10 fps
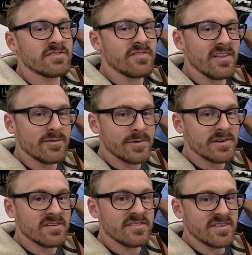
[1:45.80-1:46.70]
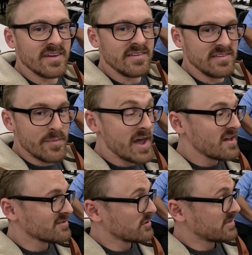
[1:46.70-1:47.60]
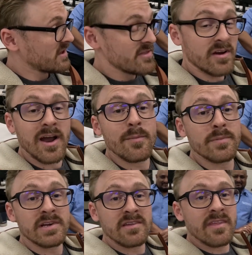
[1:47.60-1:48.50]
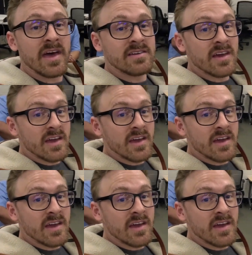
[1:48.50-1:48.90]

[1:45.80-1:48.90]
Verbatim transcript: of developers in the past with the other company that